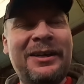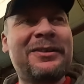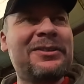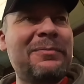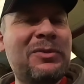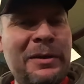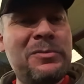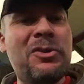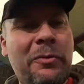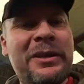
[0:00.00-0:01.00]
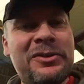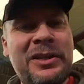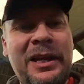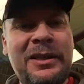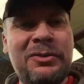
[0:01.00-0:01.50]
sometimes your
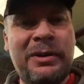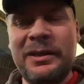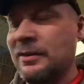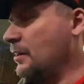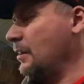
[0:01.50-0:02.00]
instinct is right.